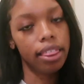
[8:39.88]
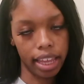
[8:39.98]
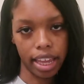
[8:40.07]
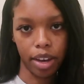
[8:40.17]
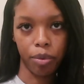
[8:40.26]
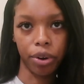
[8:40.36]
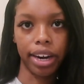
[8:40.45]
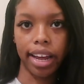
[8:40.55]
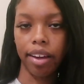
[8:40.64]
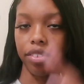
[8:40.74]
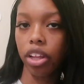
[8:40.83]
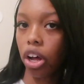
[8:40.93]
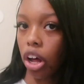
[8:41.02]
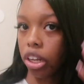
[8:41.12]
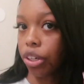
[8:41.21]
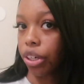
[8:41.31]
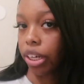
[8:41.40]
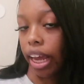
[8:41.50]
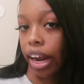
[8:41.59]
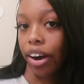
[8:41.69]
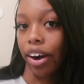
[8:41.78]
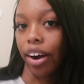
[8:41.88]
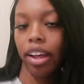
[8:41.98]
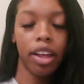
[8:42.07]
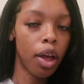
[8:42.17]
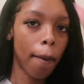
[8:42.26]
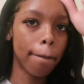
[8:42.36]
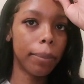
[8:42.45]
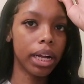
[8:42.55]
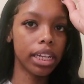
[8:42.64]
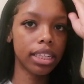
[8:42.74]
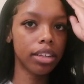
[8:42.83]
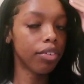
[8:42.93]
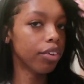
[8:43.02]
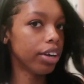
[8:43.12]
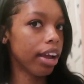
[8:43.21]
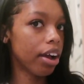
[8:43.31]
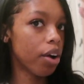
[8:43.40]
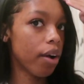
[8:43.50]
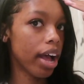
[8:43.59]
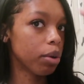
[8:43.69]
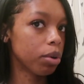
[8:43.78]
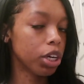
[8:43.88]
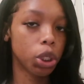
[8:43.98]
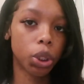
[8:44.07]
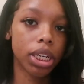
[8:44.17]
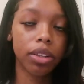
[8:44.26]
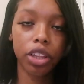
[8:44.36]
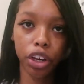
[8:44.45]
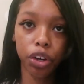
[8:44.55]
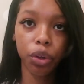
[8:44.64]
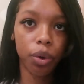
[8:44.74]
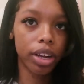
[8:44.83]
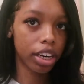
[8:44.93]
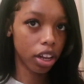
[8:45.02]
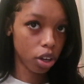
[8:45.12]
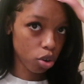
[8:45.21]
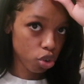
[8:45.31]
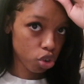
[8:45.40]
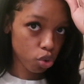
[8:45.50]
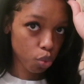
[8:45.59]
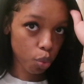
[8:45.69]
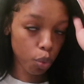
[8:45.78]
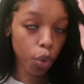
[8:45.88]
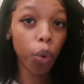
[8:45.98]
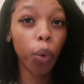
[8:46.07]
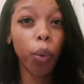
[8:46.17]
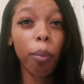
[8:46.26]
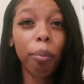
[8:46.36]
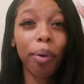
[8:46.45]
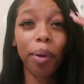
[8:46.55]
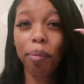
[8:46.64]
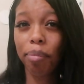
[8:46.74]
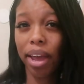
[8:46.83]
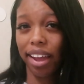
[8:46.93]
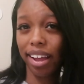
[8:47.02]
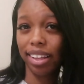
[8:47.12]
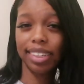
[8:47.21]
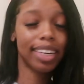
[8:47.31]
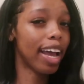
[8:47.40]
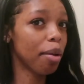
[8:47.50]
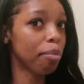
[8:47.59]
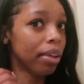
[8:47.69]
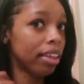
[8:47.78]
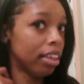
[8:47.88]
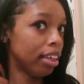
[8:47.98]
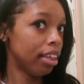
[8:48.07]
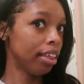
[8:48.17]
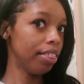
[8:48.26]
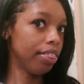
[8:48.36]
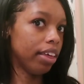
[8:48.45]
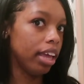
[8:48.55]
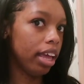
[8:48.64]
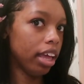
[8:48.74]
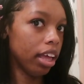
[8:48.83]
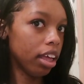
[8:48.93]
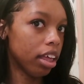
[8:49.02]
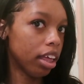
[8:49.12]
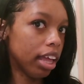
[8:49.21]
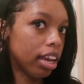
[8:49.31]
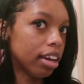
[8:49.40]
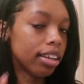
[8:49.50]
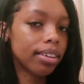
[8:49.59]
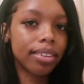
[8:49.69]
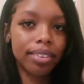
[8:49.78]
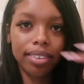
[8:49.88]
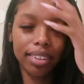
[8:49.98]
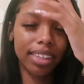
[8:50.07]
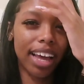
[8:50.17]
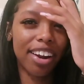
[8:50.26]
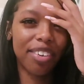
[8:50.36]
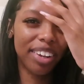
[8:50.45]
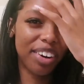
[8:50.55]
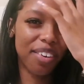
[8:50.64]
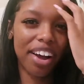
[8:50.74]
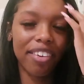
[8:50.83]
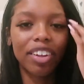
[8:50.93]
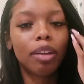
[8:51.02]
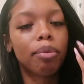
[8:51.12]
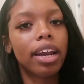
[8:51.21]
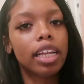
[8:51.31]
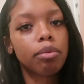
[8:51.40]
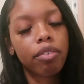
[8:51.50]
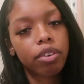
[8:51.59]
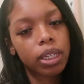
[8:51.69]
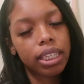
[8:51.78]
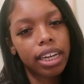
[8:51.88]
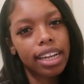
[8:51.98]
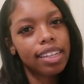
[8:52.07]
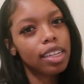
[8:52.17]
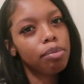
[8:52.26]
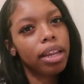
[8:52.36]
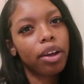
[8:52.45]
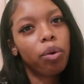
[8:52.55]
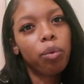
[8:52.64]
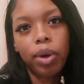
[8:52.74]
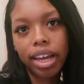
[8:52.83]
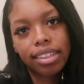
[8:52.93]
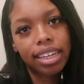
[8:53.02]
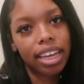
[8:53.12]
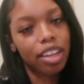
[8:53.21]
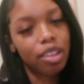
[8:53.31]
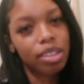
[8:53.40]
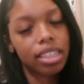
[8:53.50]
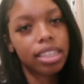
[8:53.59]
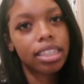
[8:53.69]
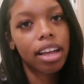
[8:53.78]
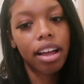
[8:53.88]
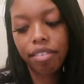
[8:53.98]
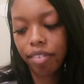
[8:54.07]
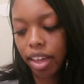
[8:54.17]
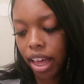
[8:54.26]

then we're gonna have the colored hair. But for now, I wanted to try something new. I did a little swoop bang type thing. And yeah, I don't really know how I feel about it. It's my first day. It takes me like a week to get used to stuff.